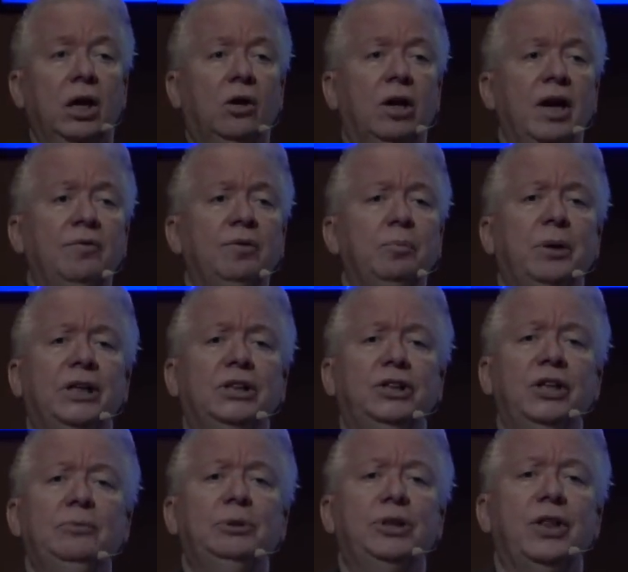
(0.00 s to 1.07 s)
You know, everybody
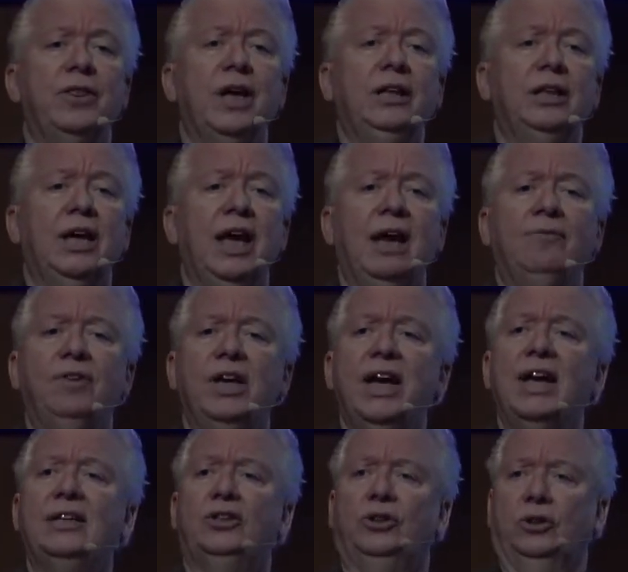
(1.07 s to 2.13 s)
seems to think they have the
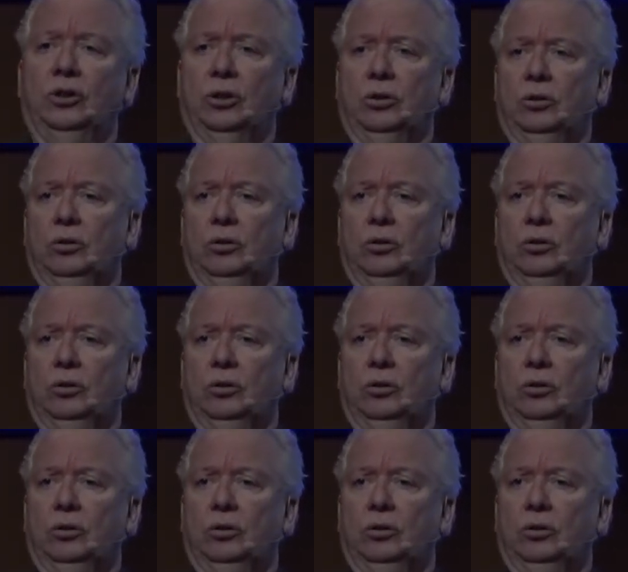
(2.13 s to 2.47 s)
answer.